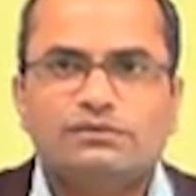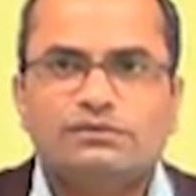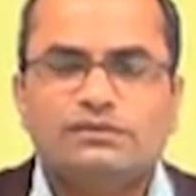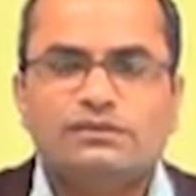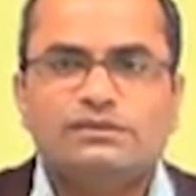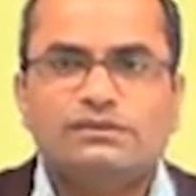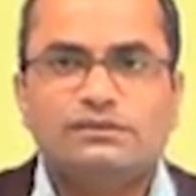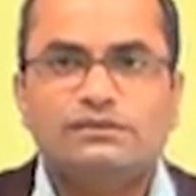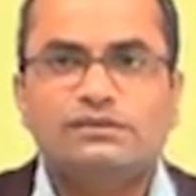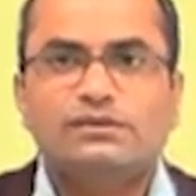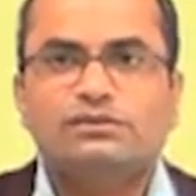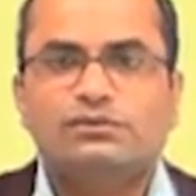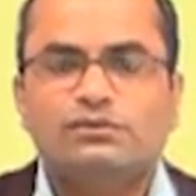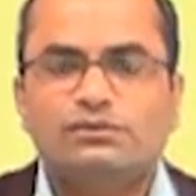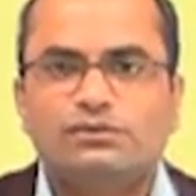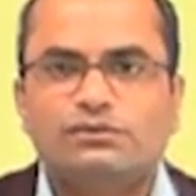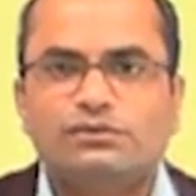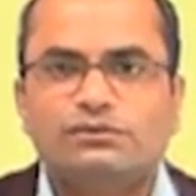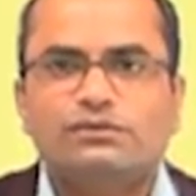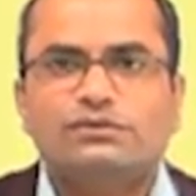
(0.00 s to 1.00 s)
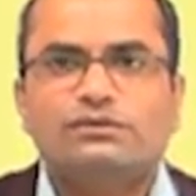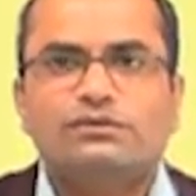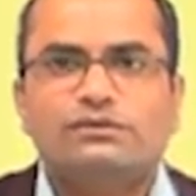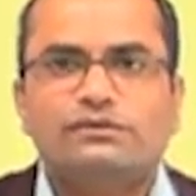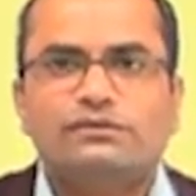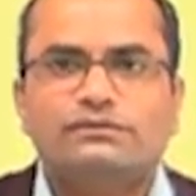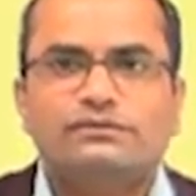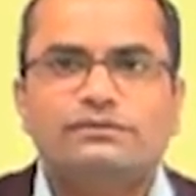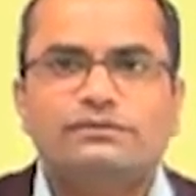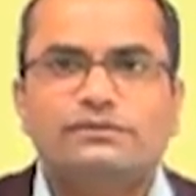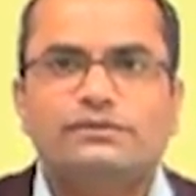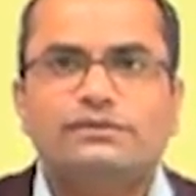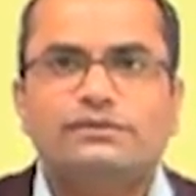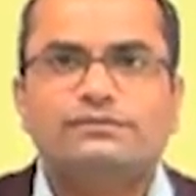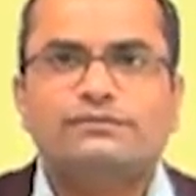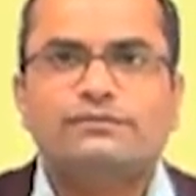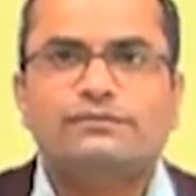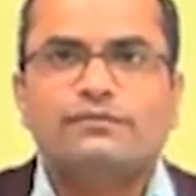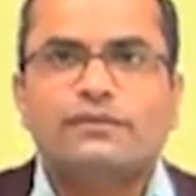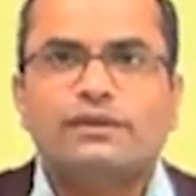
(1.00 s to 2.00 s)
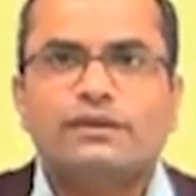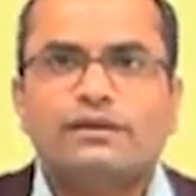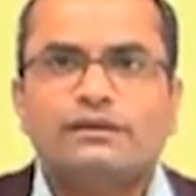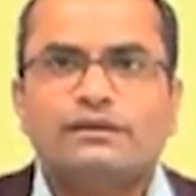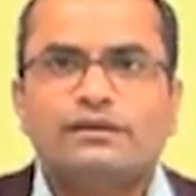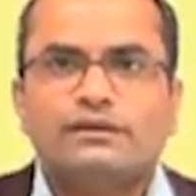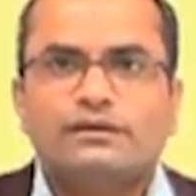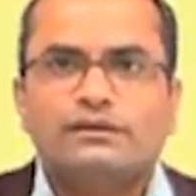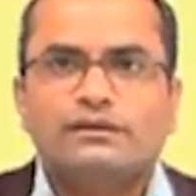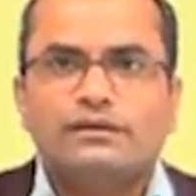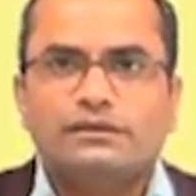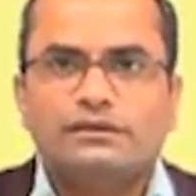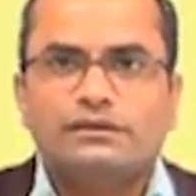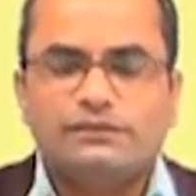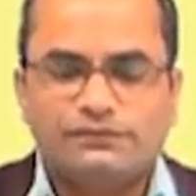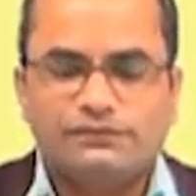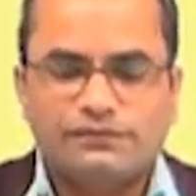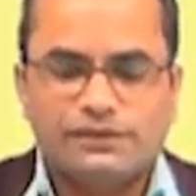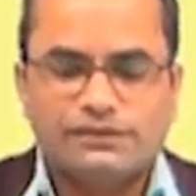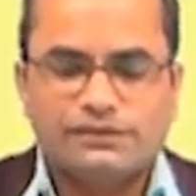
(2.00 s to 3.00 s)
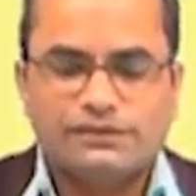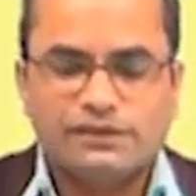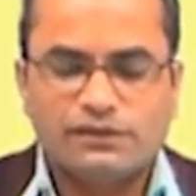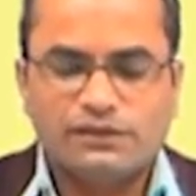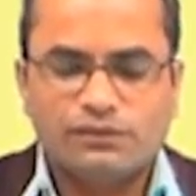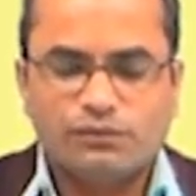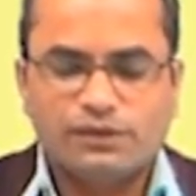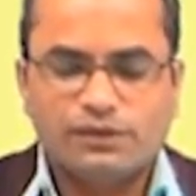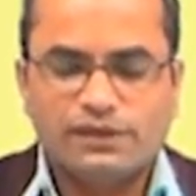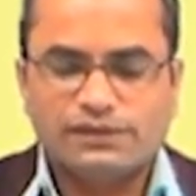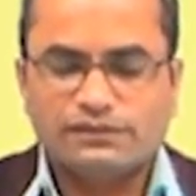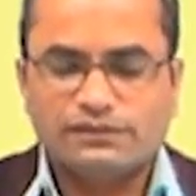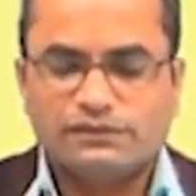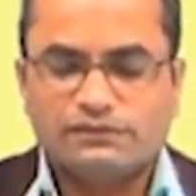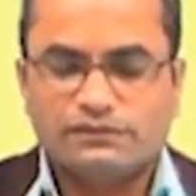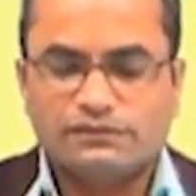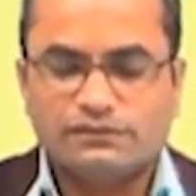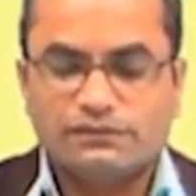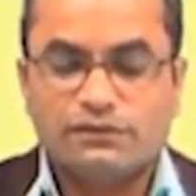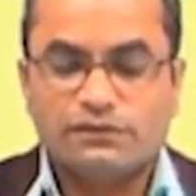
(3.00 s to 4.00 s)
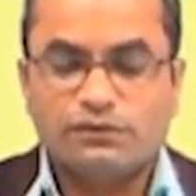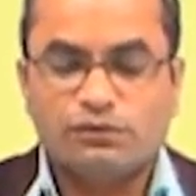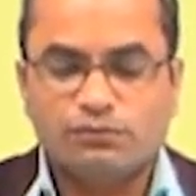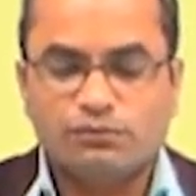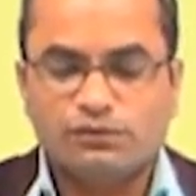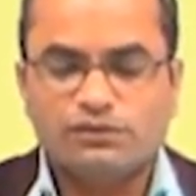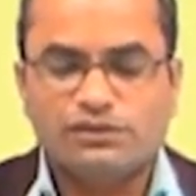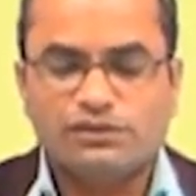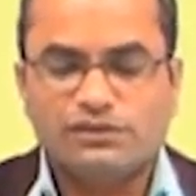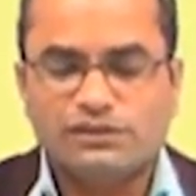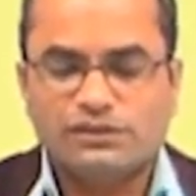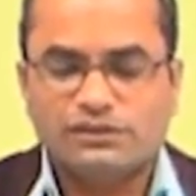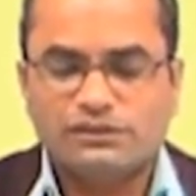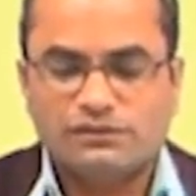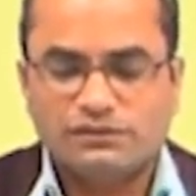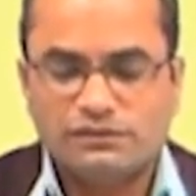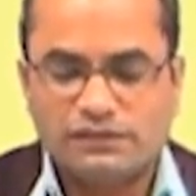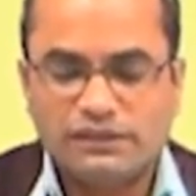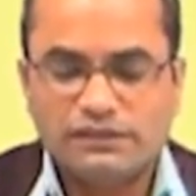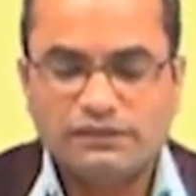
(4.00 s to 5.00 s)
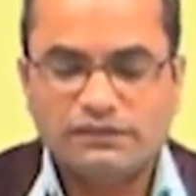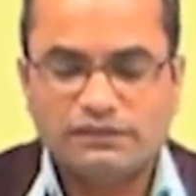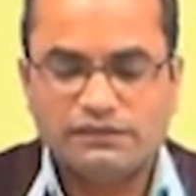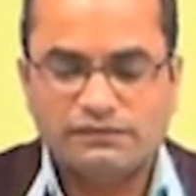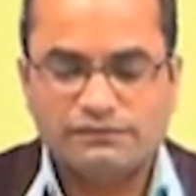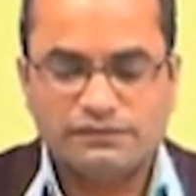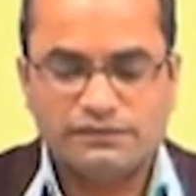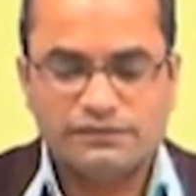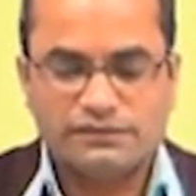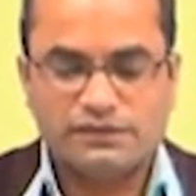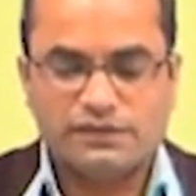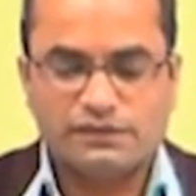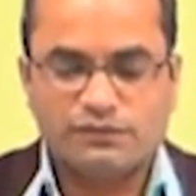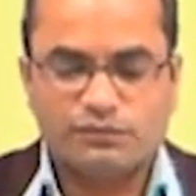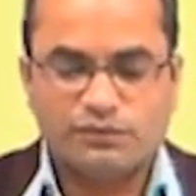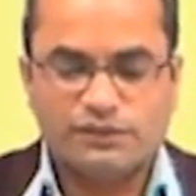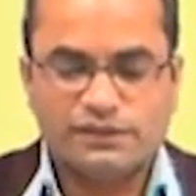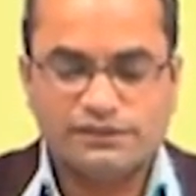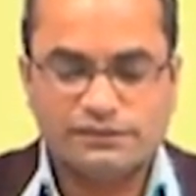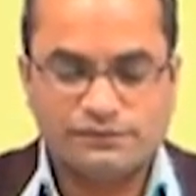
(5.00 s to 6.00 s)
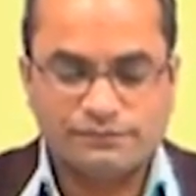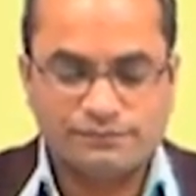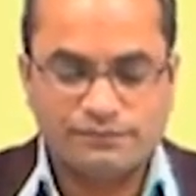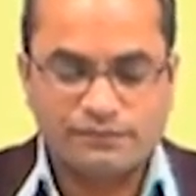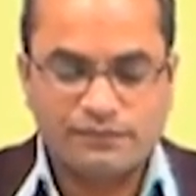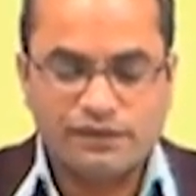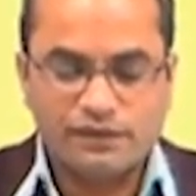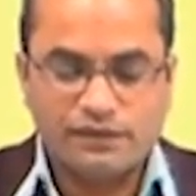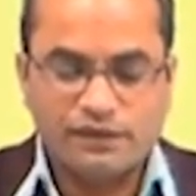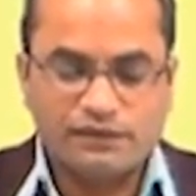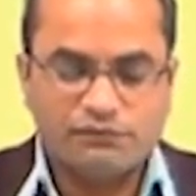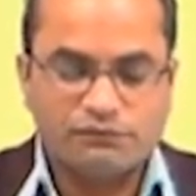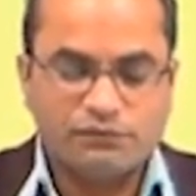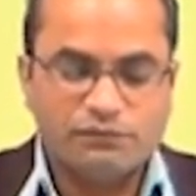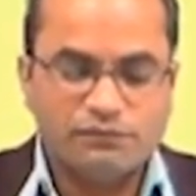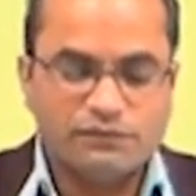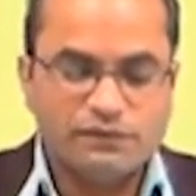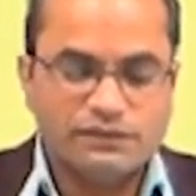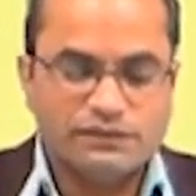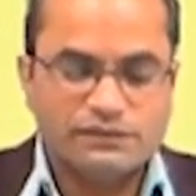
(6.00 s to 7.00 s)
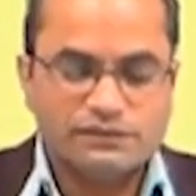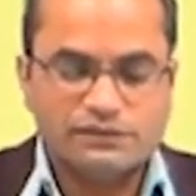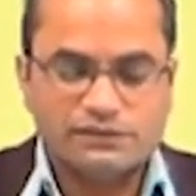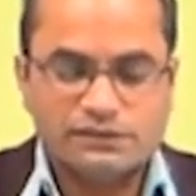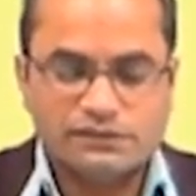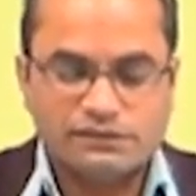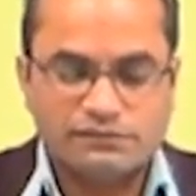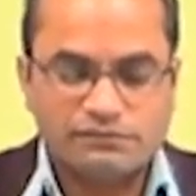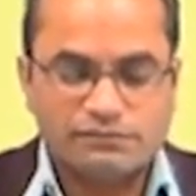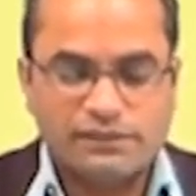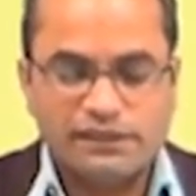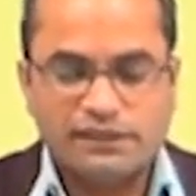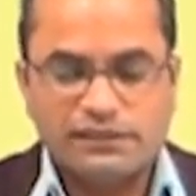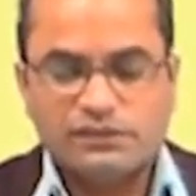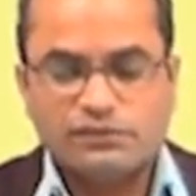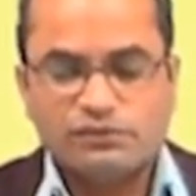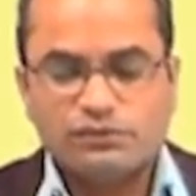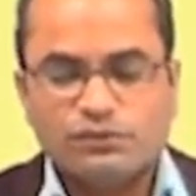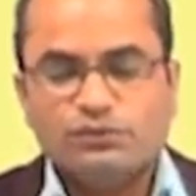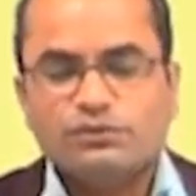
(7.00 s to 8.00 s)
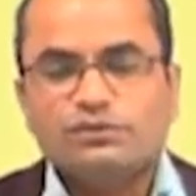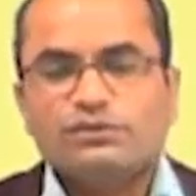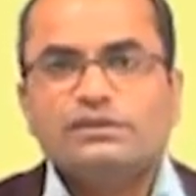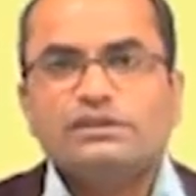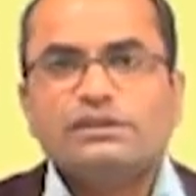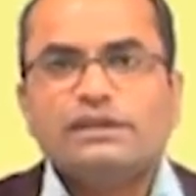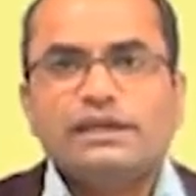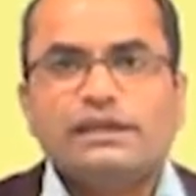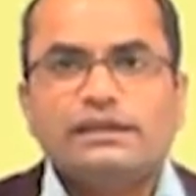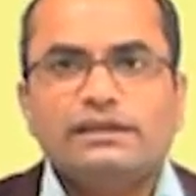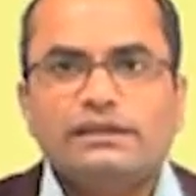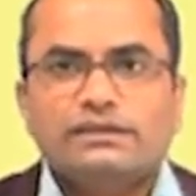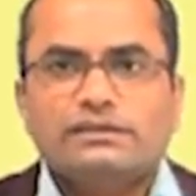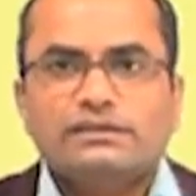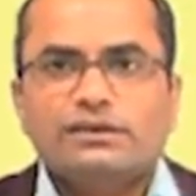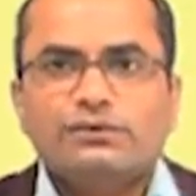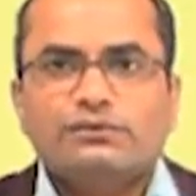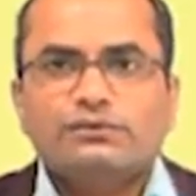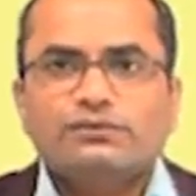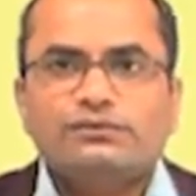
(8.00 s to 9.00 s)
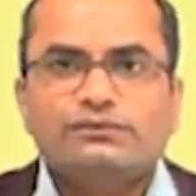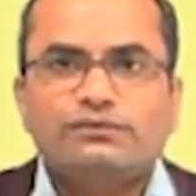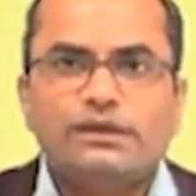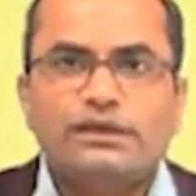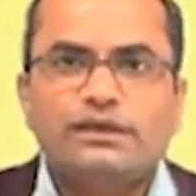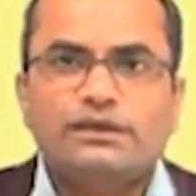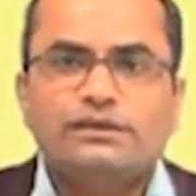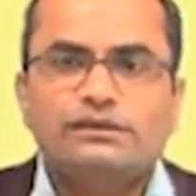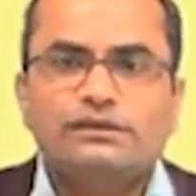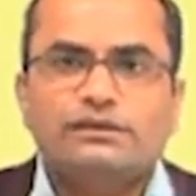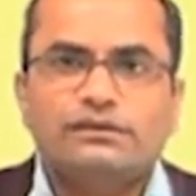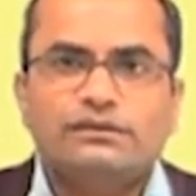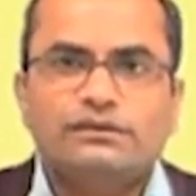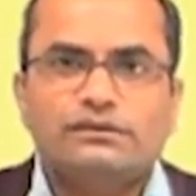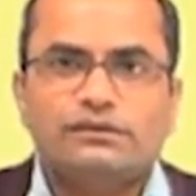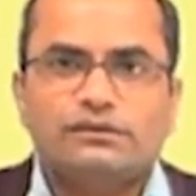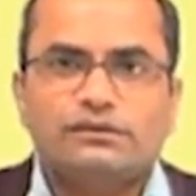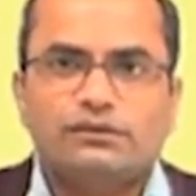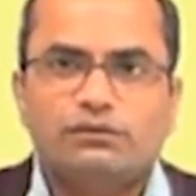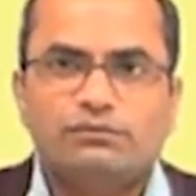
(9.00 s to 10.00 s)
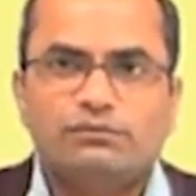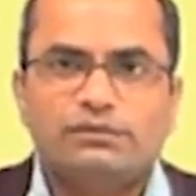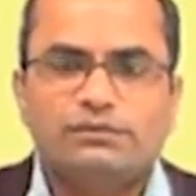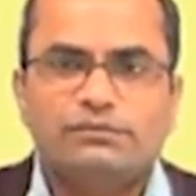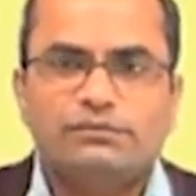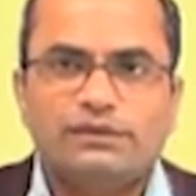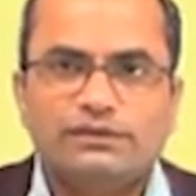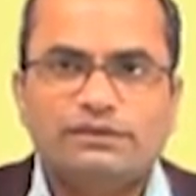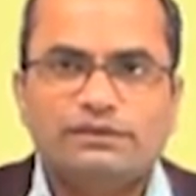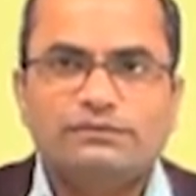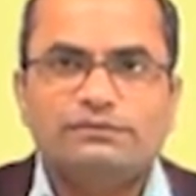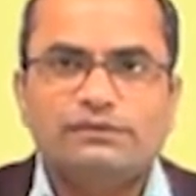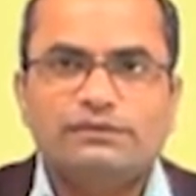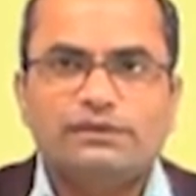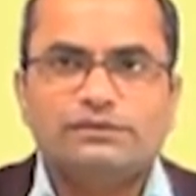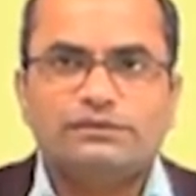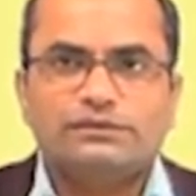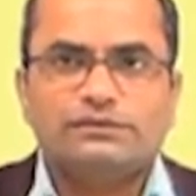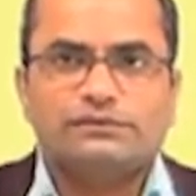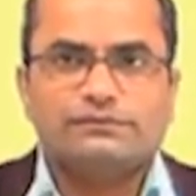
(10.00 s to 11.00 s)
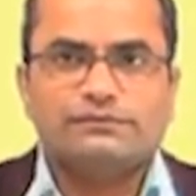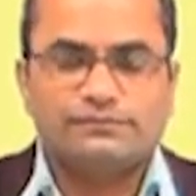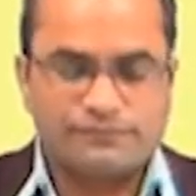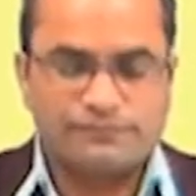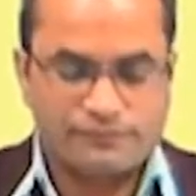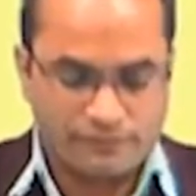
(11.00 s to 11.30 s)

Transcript: the general solution of uh, a differential equation, a homogeneous linear differential equation and we will discuss many solution techniques how to find a uh, complementary function